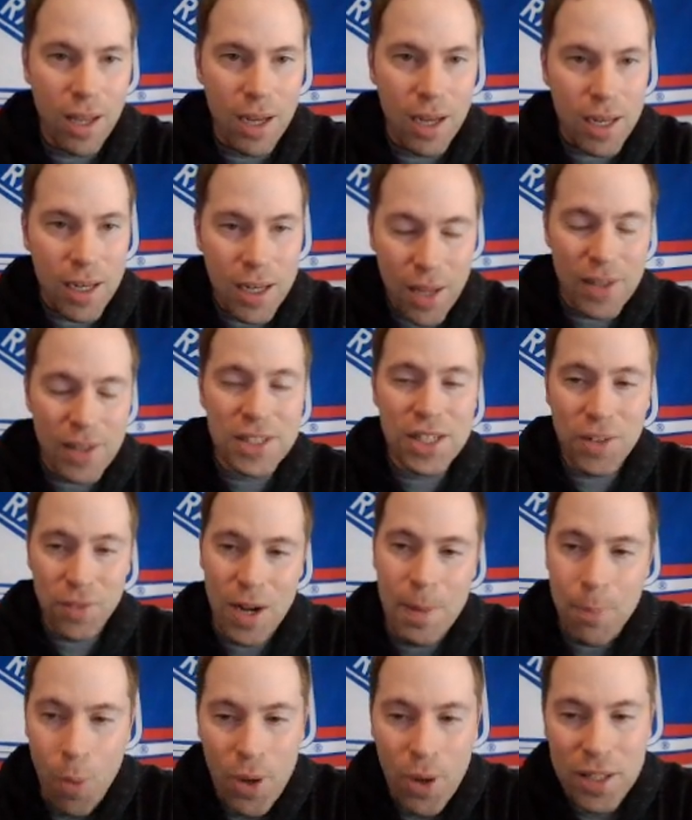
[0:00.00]
Yeah, that's a
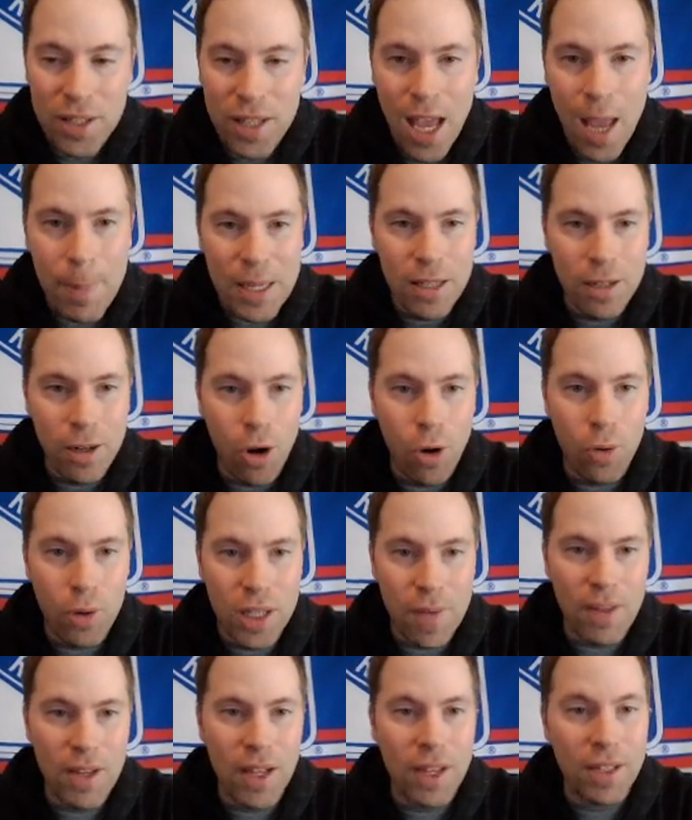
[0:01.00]
great point, Gabby, you know,
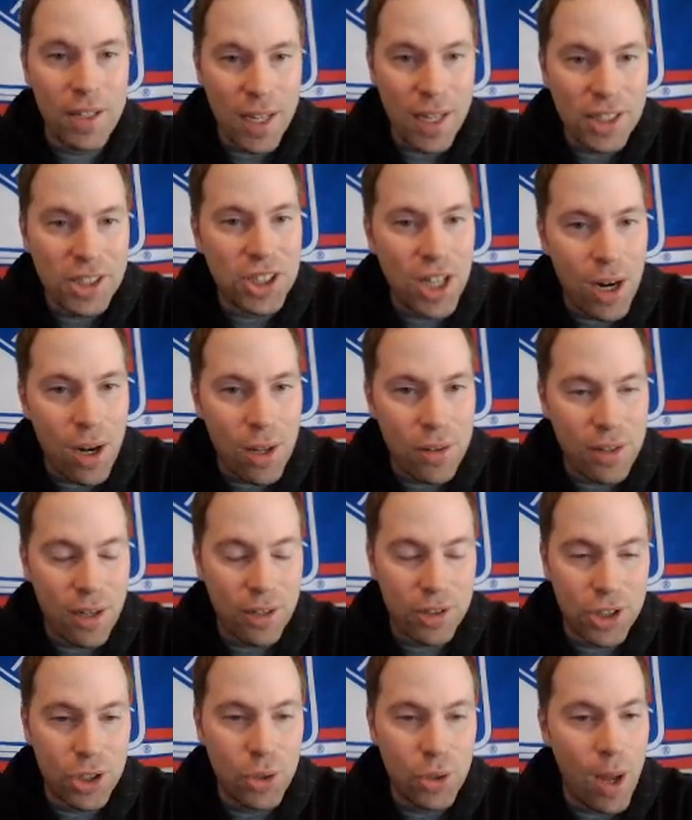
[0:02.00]
giving a nice shout out
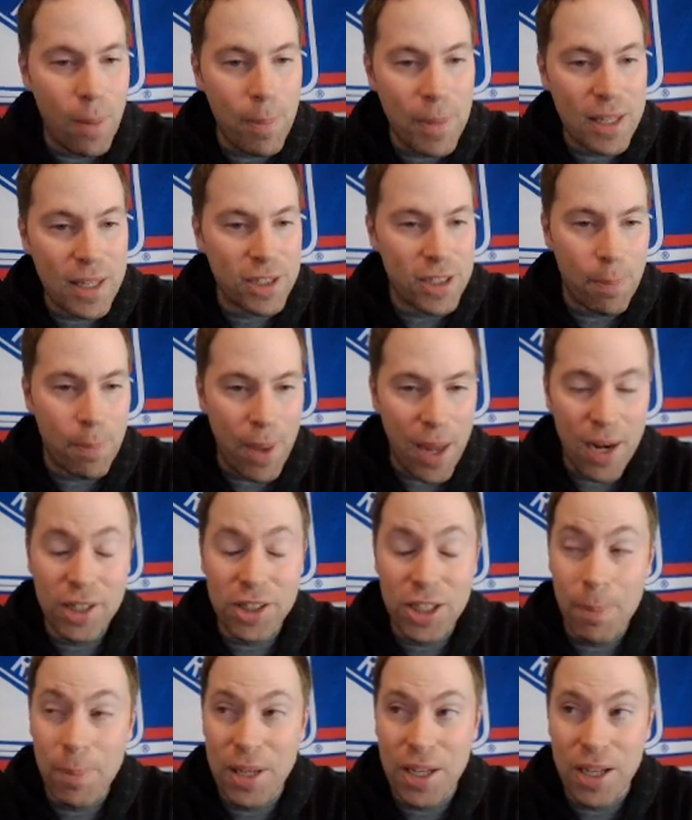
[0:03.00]
there to uh, Mika
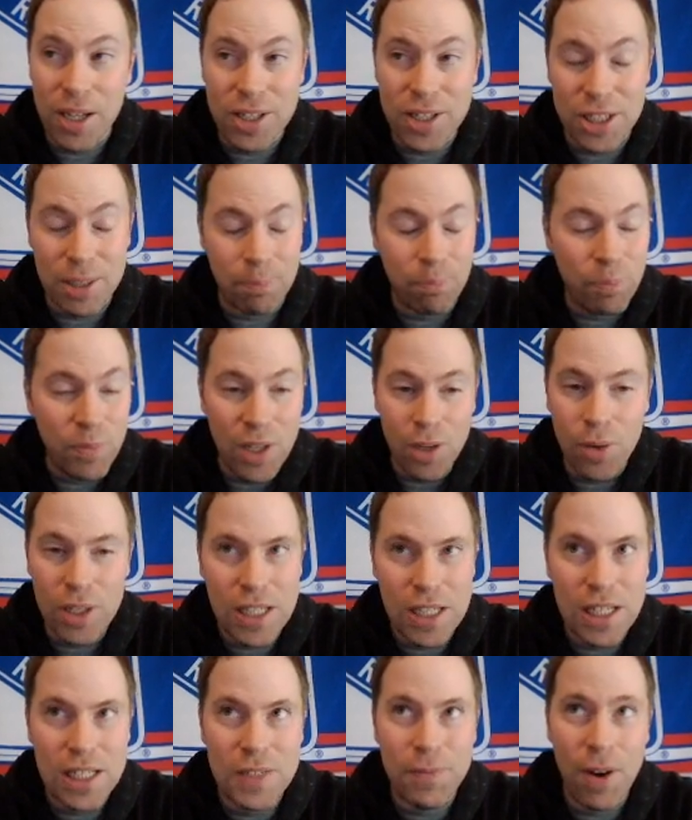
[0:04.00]
Zibanejad because, you know, it's
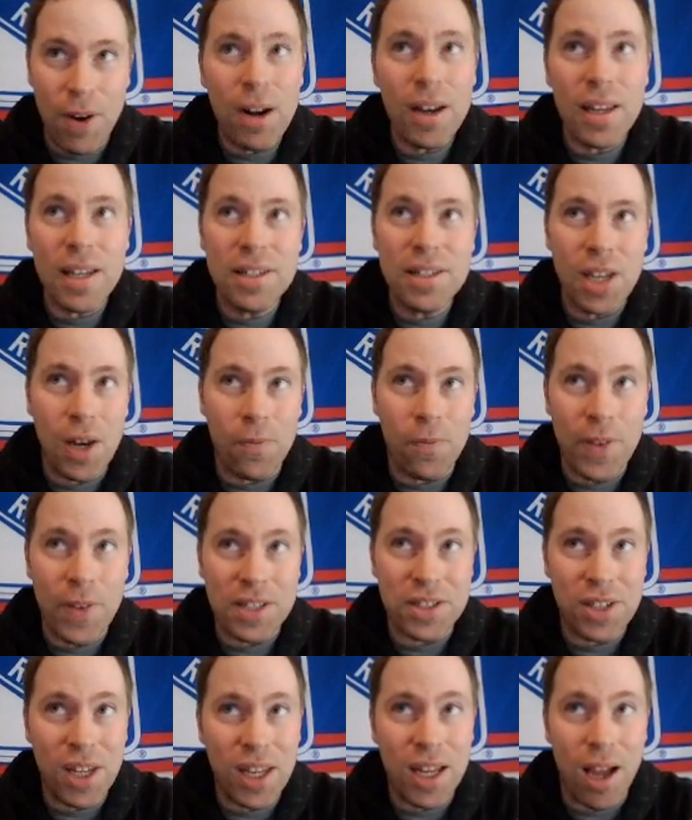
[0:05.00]
it's very easy to
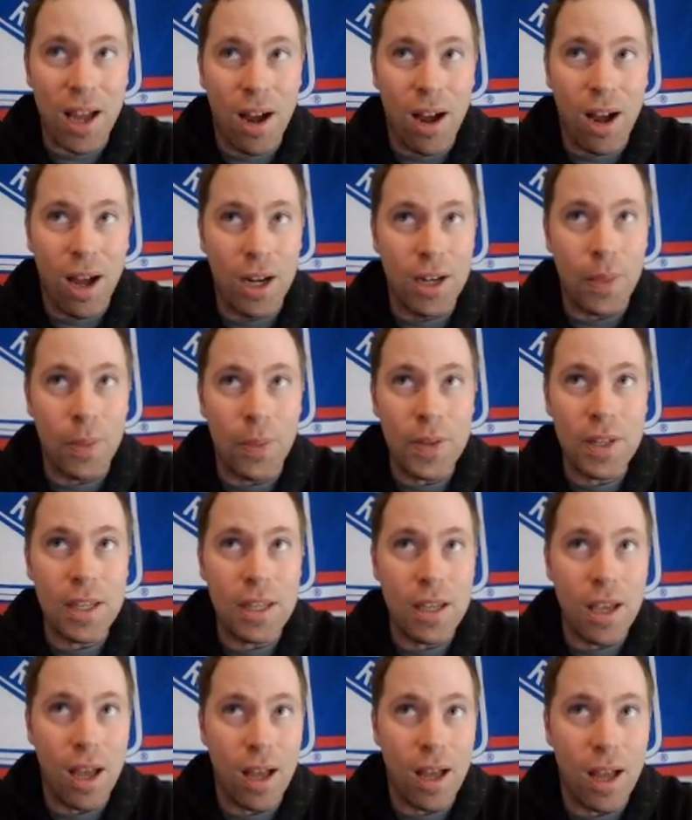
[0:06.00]
fixate on
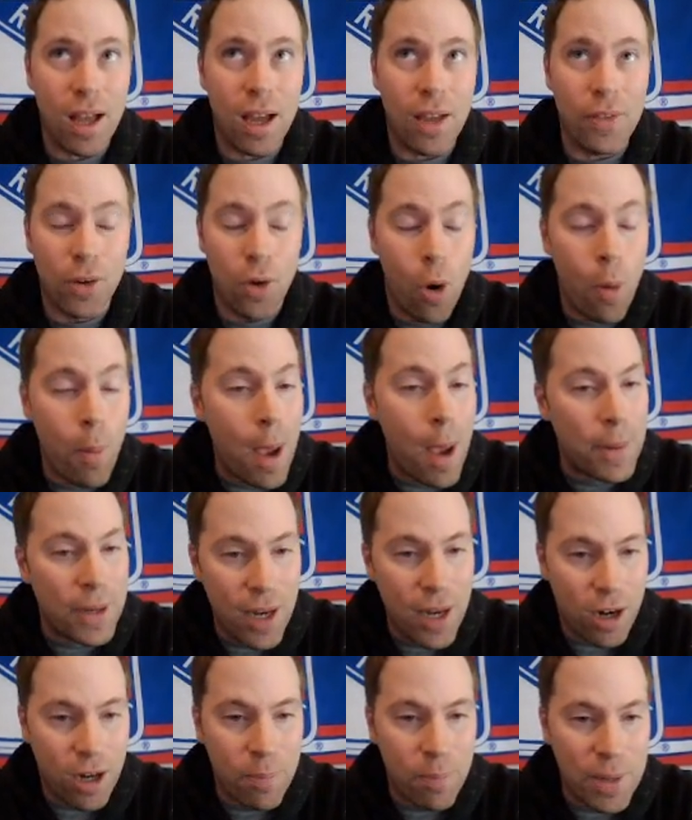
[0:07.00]
the uh, the goal by
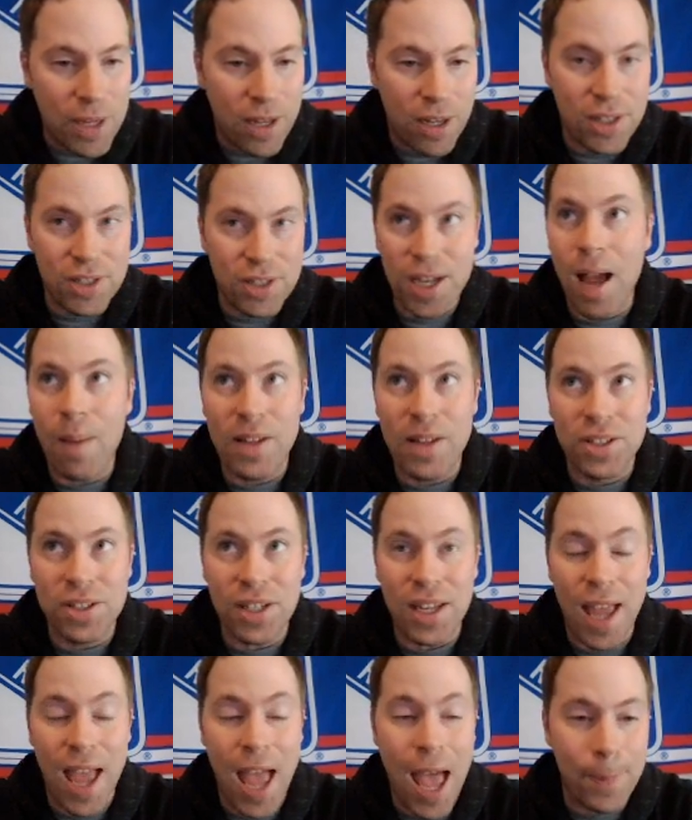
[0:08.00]
Panarin because
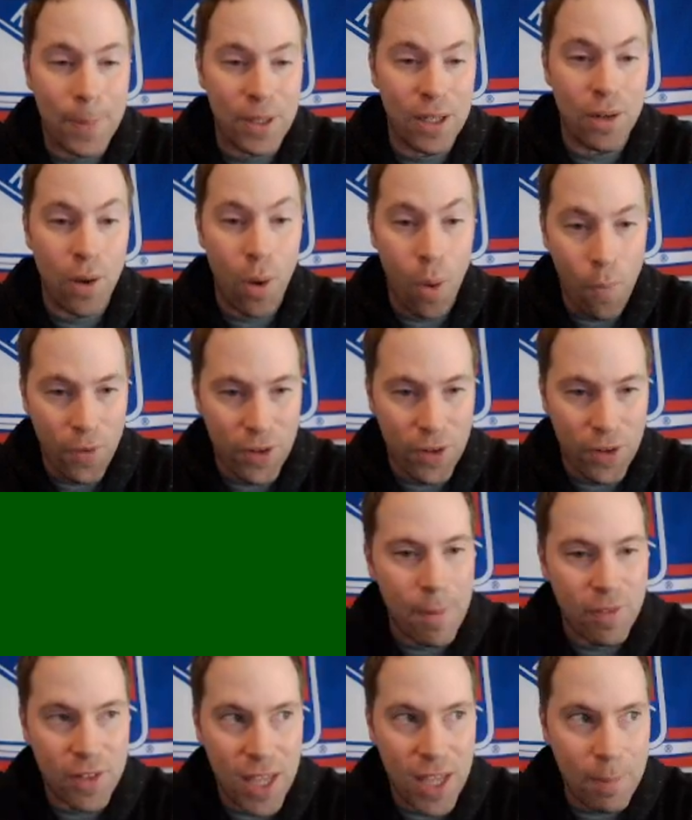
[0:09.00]
obviously it happened in overtime
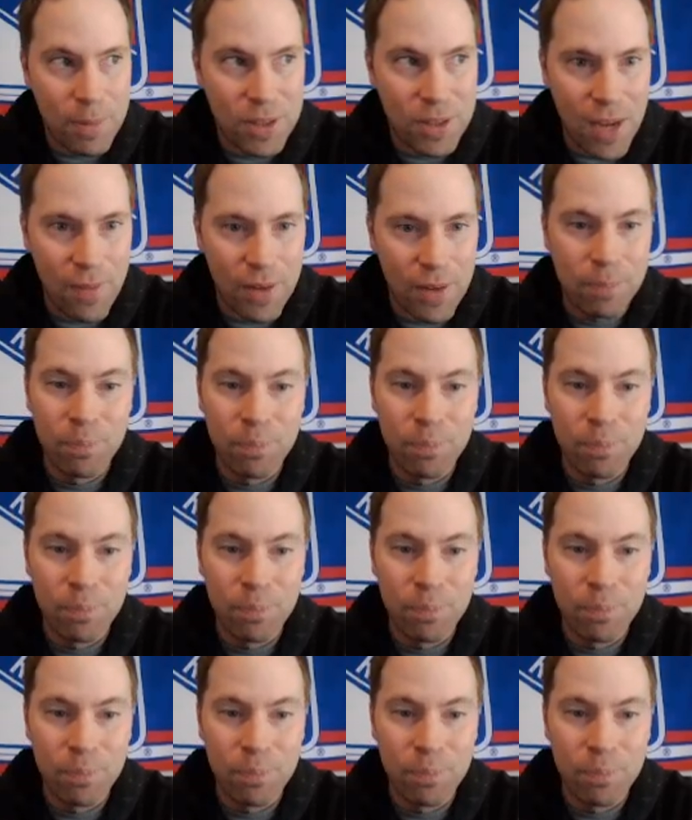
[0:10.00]
of a Game seven.